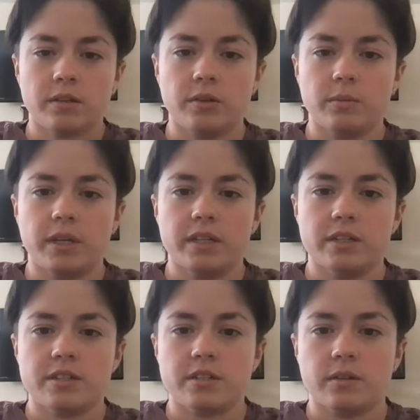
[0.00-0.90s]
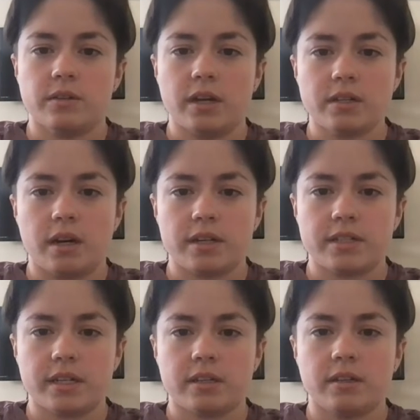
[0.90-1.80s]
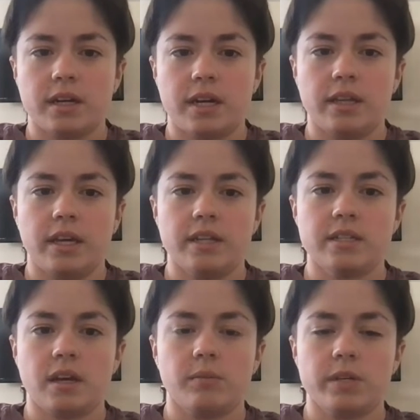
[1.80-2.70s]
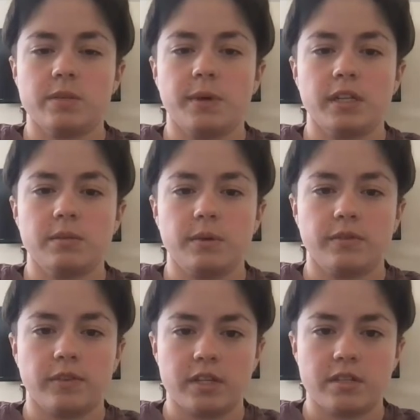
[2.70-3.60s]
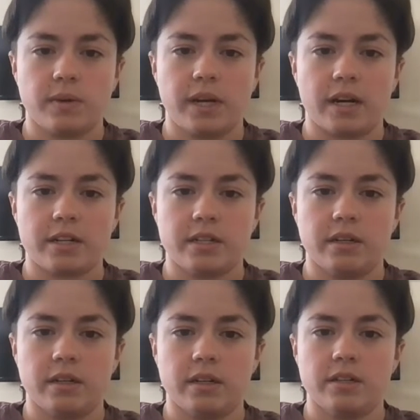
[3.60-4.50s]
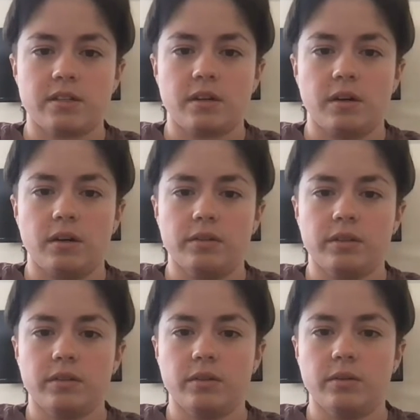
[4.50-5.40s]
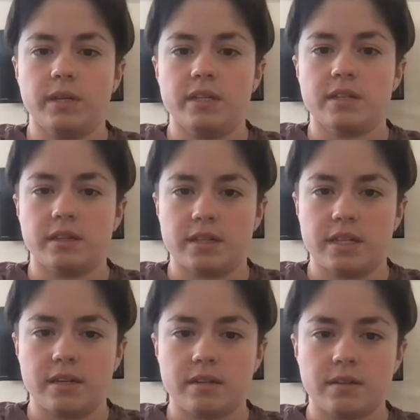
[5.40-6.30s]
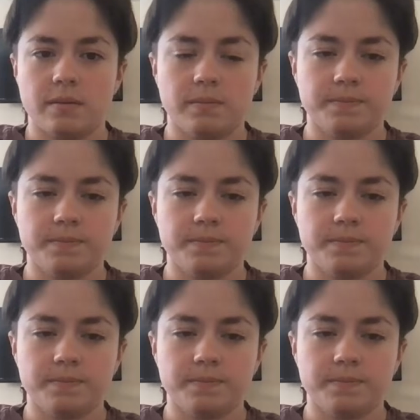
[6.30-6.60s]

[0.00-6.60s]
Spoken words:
Glutamine is still non-toxic, and the enzyme responsible for this reaction is called glutamine synthetase.